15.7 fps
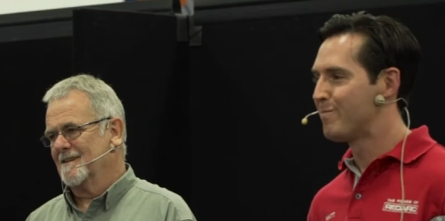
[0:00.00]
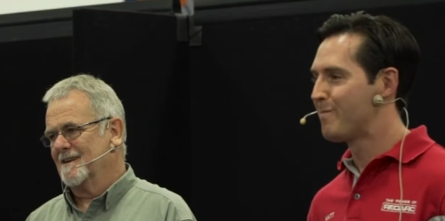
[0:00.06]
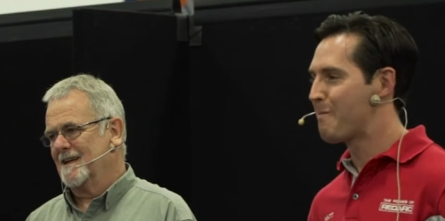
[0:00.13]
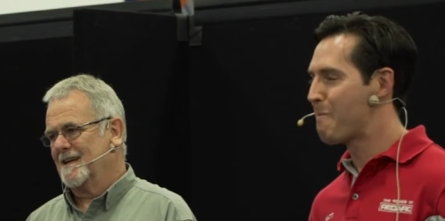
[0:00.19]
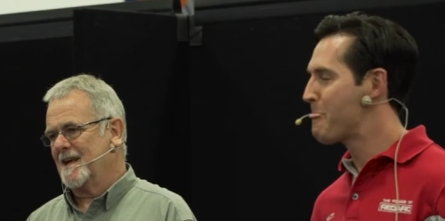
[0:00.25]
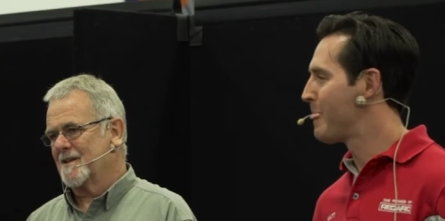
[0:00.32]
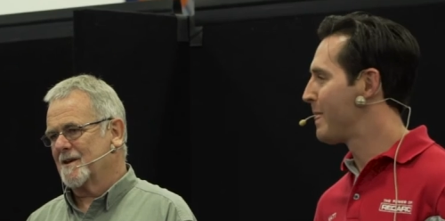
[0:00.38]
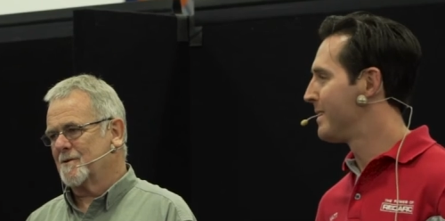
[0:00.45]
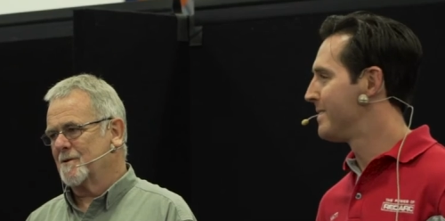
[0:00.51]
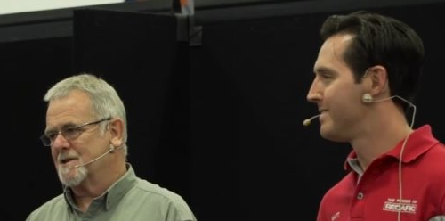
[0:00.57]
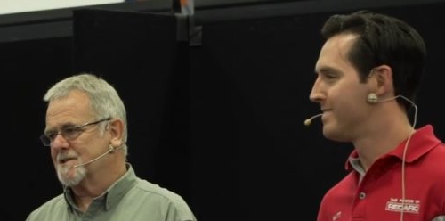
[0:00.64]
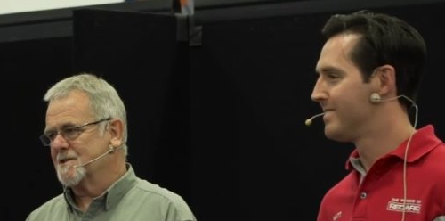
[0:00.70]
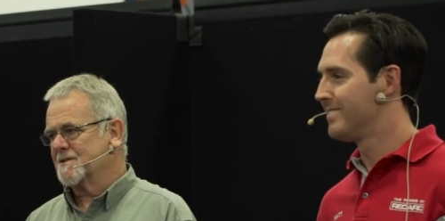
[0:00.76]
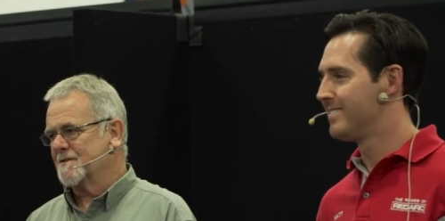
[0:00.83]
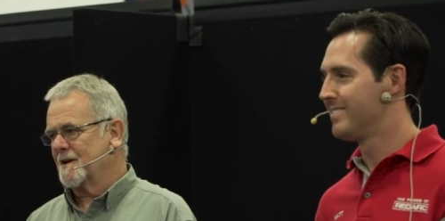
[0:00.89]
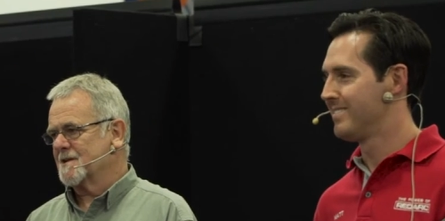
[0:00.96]
Speaker 1: Any other
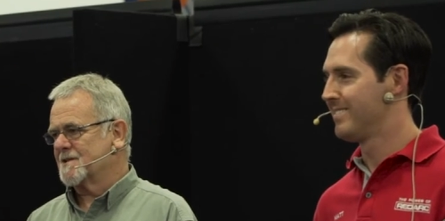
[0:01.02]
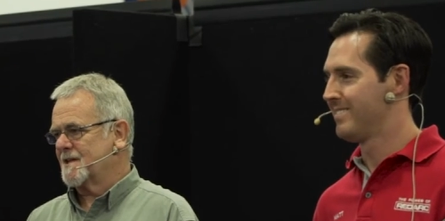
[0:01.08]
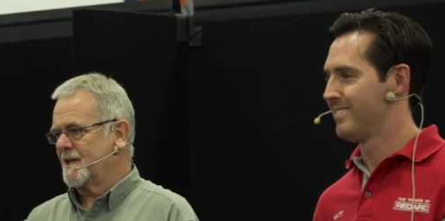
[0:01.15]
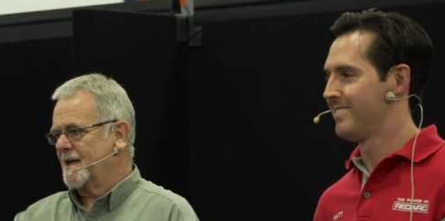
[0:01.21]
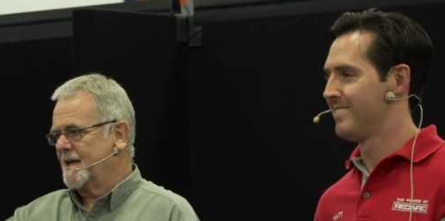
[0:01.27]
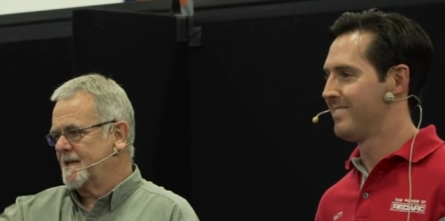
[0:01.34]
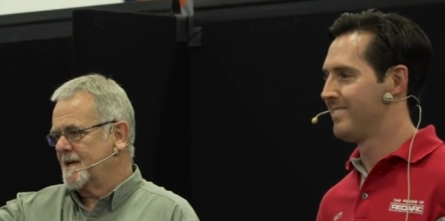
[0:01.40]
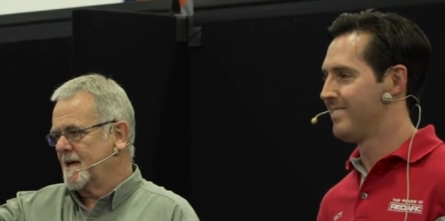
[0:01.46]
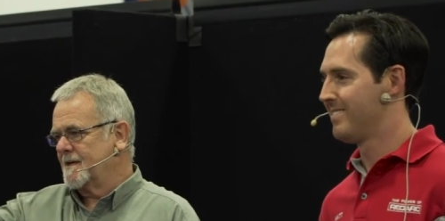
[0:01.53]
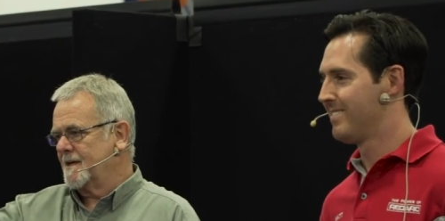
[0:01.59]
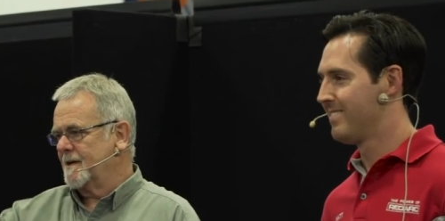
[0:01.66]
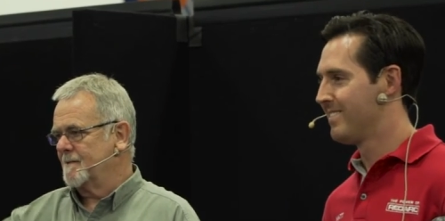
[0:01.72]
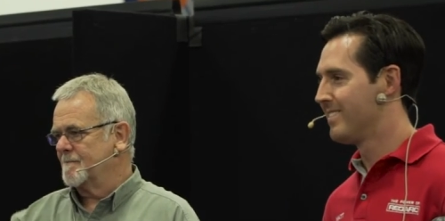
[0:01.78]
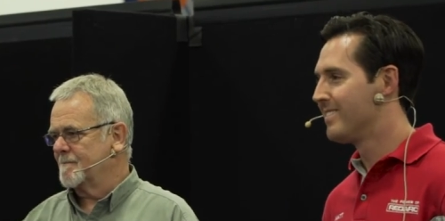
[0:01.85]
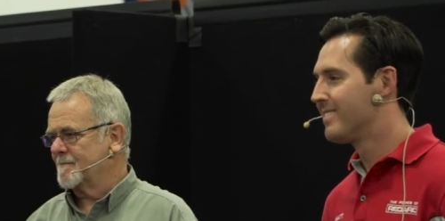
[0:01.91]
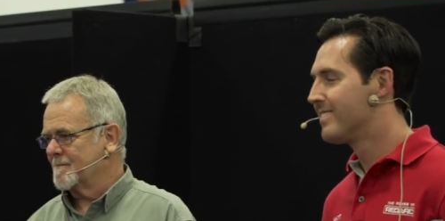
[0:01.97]
questions, folks? Lady down here.